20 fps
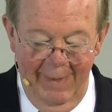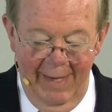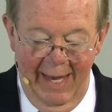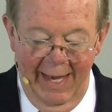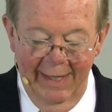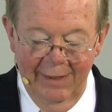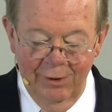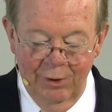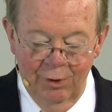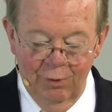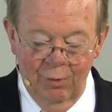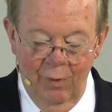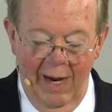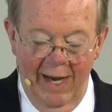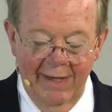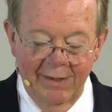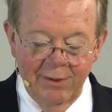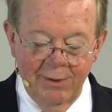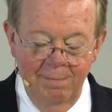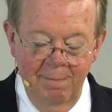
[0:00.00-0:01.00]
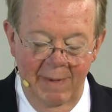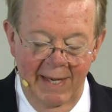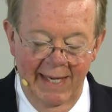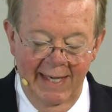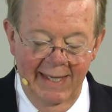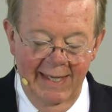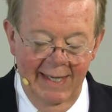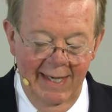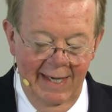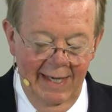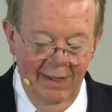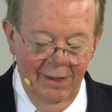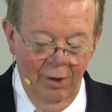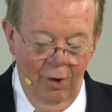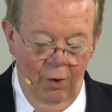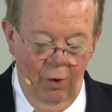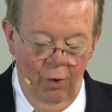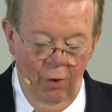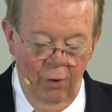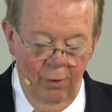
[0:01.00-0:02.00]
and directs me in
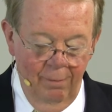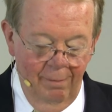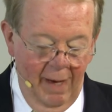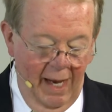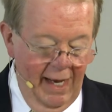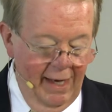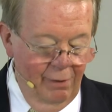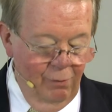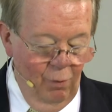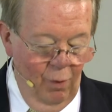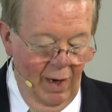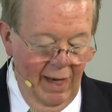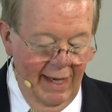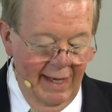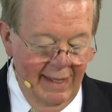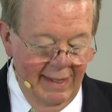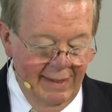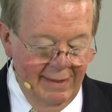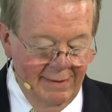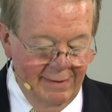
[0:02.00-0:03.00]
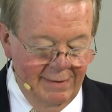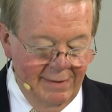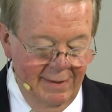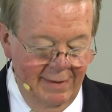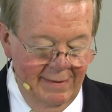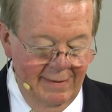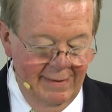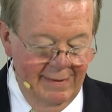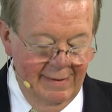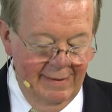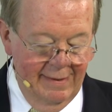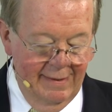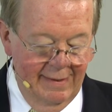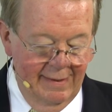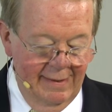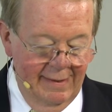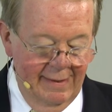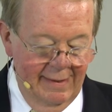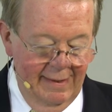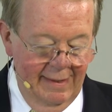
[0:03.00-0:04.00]
all my ways.
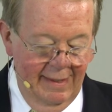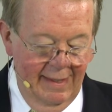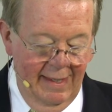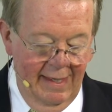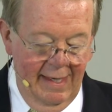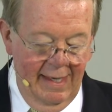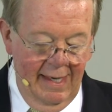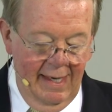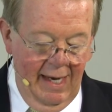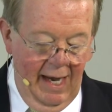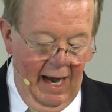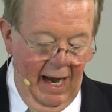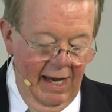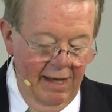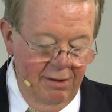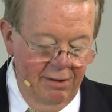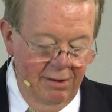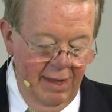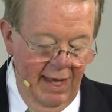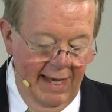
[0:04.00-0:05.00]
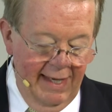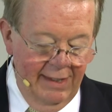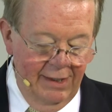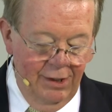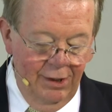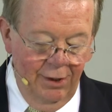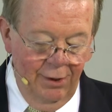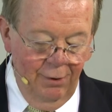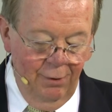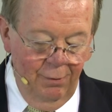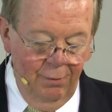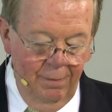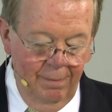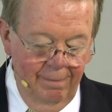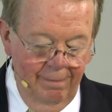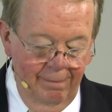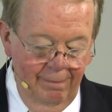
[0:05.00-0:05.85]
I thank you